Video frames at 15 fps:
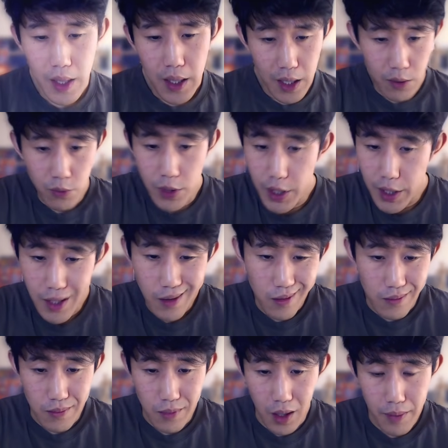And really,
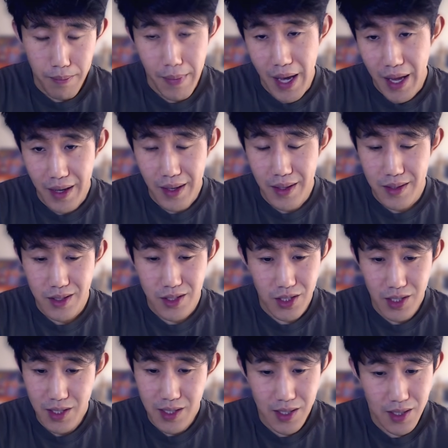on Meta,
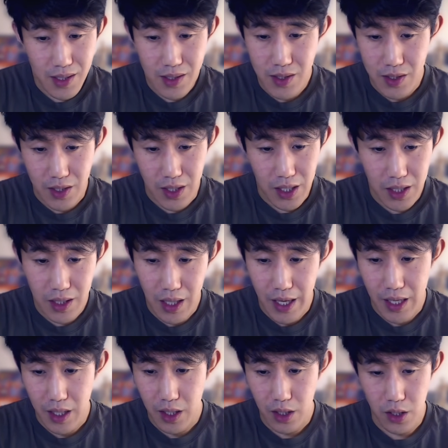just to succeed,
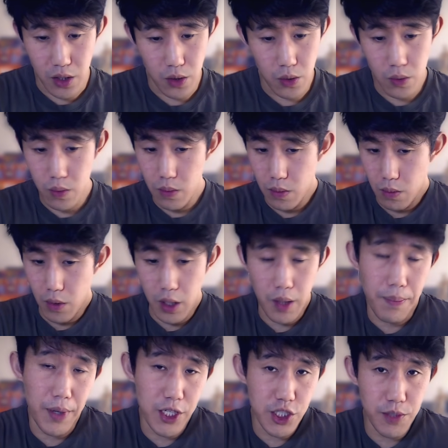like you on
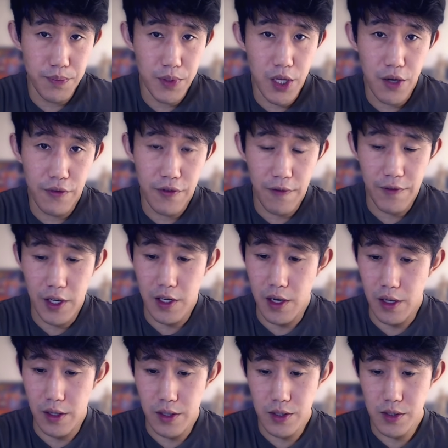a budget below
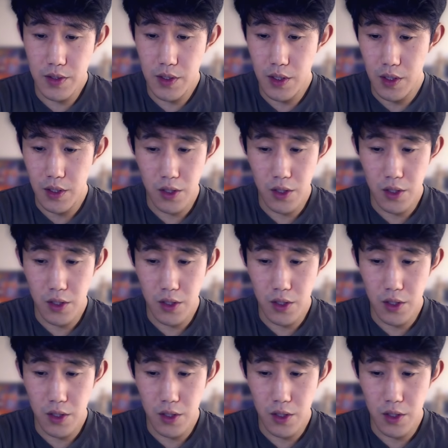$50,